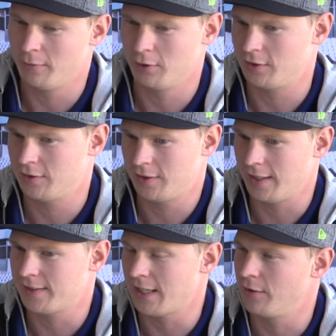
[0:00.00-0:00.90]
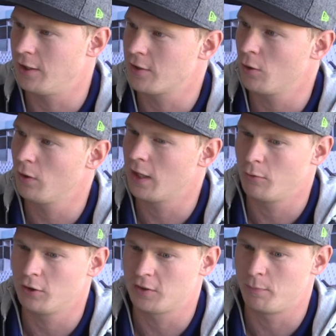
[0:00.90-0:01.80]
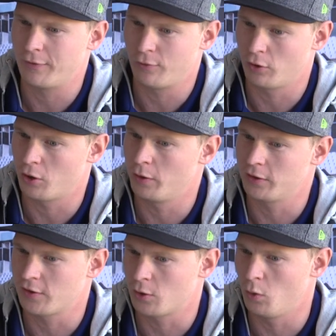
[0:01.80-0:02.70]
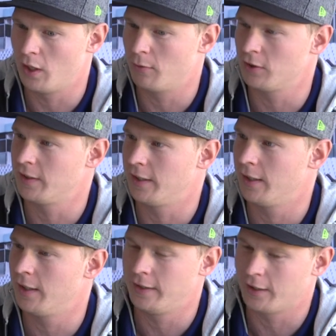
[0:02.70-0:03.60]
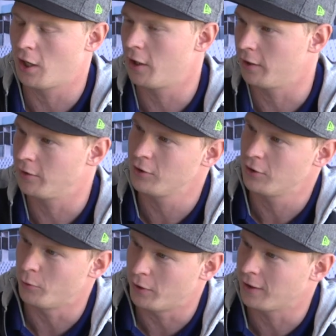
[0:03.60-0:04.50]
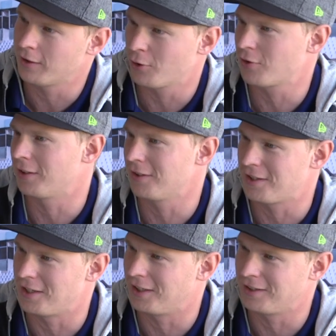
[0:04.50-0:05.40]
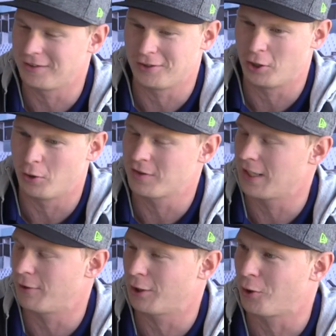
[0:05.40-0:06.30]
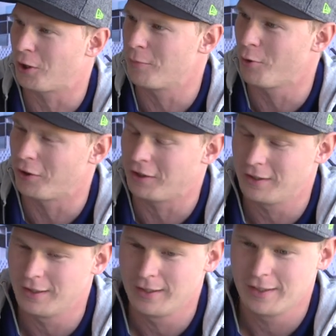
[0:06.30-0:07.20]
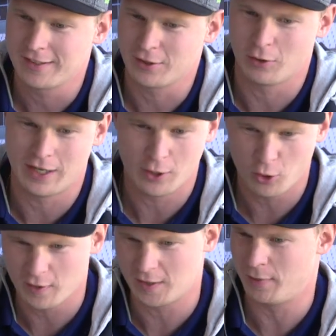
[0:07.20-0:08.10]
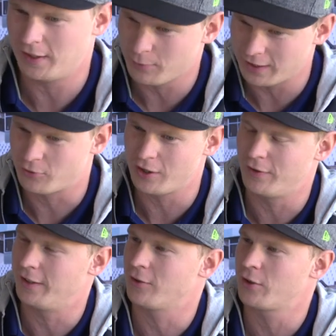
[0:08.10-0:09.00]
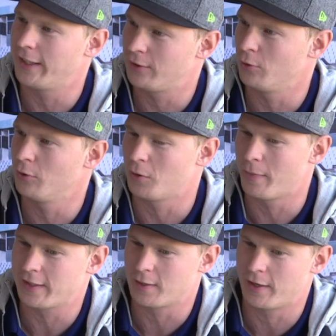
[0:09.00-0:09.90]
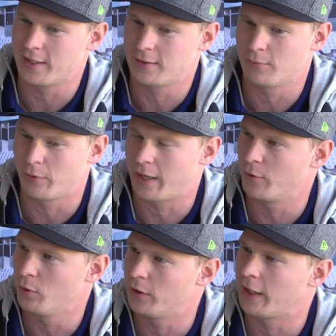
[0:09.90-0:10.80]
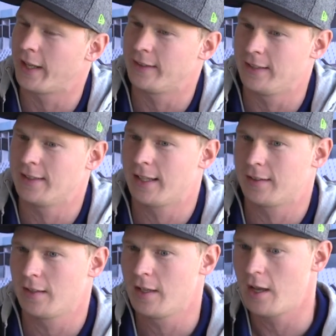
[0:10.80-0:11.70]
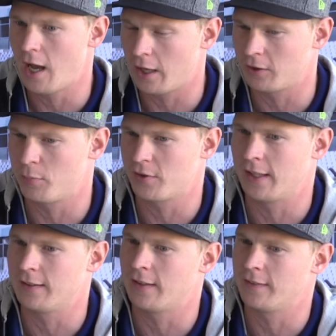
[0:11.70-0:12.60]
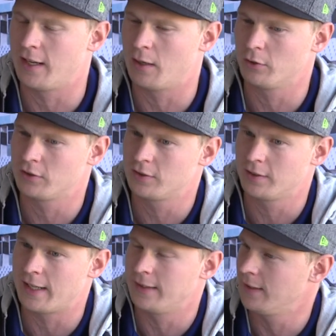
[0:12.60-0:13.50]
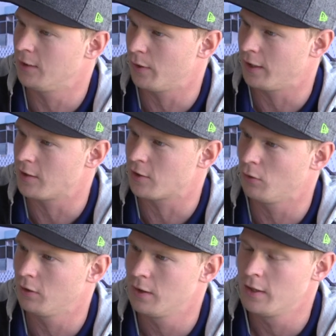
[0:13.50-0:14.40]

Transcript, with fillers: was six, seven years old, I was before going to school, I was in the in the garden doing cross-country skiing, you know, seven o'clock in the morning. So I always been quite driven and tried to, to maximize what I'm doing. And I did that 100% until I was 19, 20 years old.